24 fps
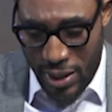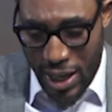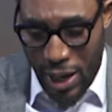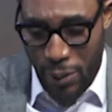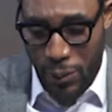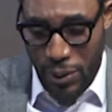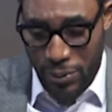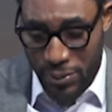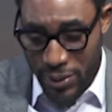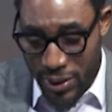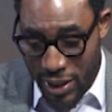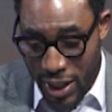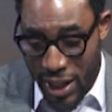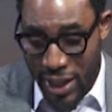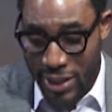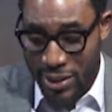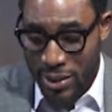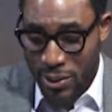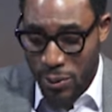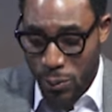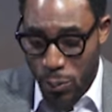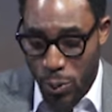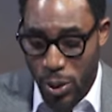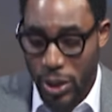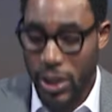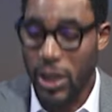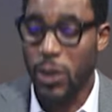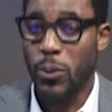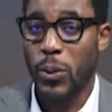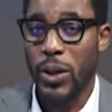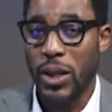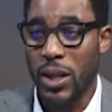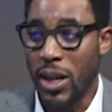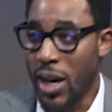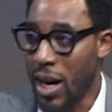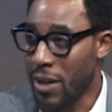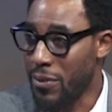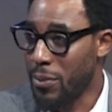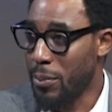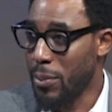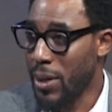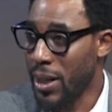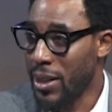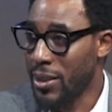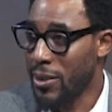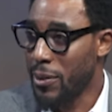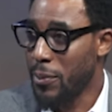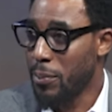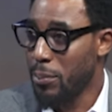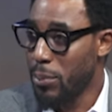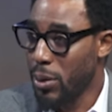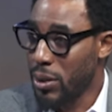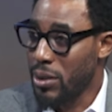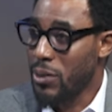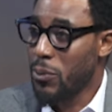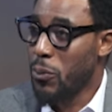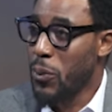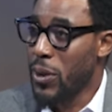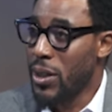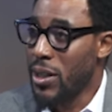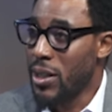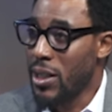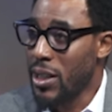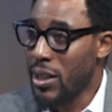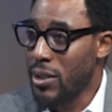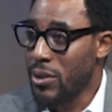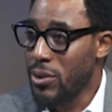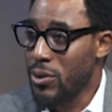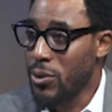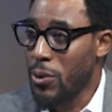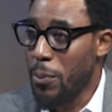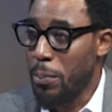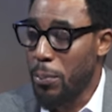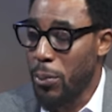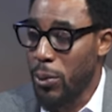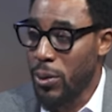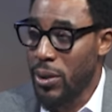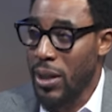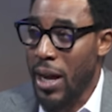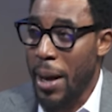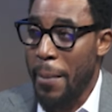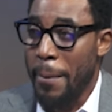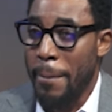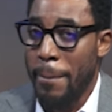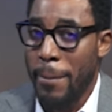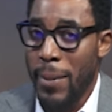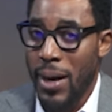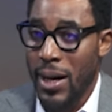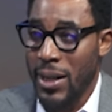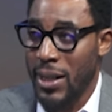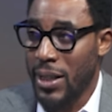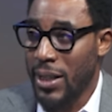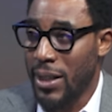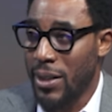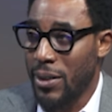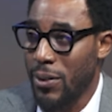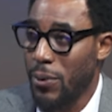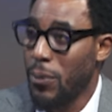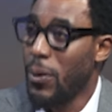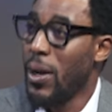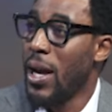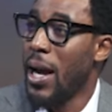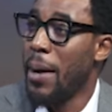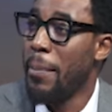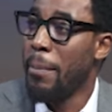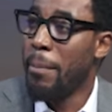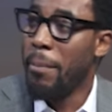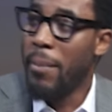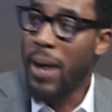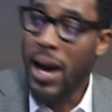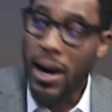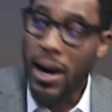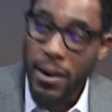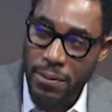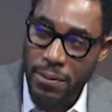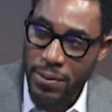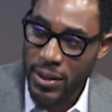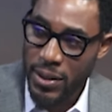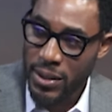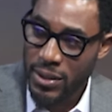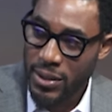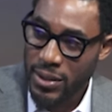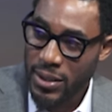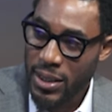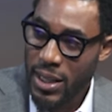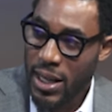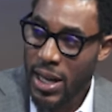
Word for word: we've done working with government, but we need to put our money where our mouth is.